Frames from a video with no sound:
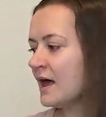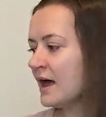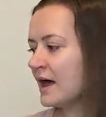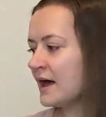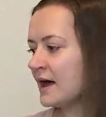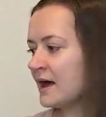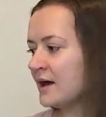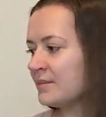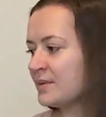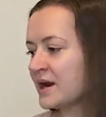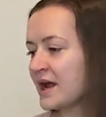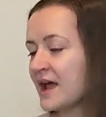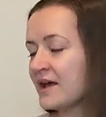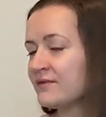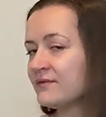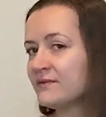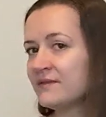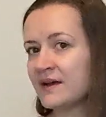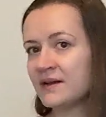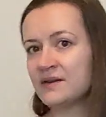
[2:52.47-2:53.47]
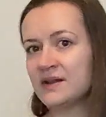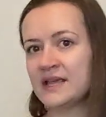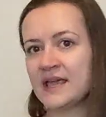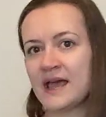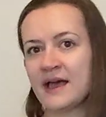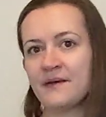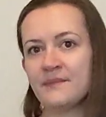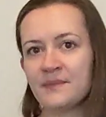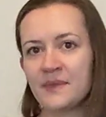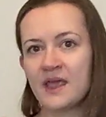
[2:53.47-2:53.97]
but I haven't found it
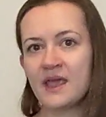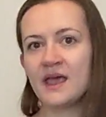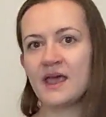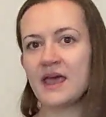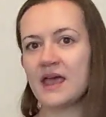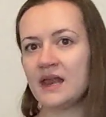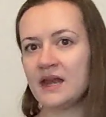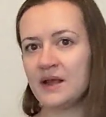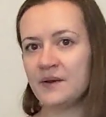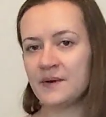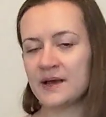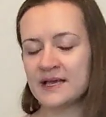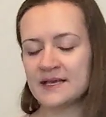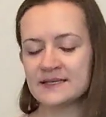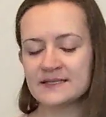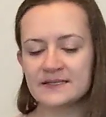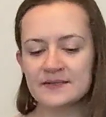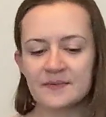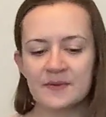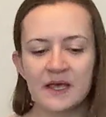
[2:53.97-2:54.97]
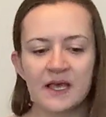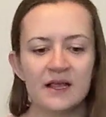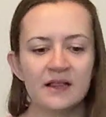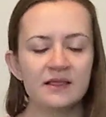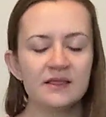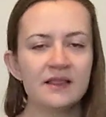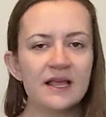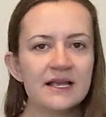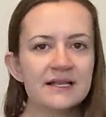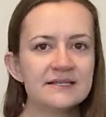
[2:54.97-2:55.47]
yet. Anyways,
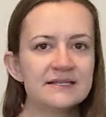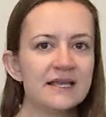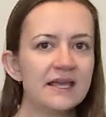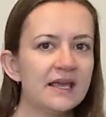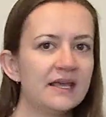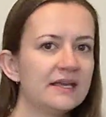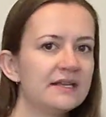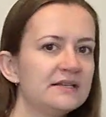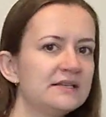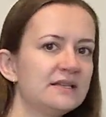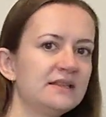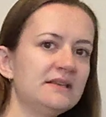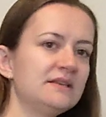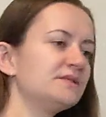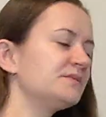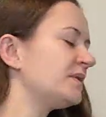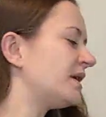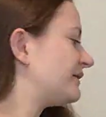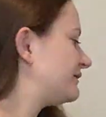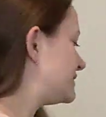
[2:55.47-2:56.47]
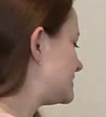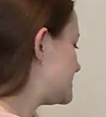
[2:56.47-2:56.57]
let's get into these Rough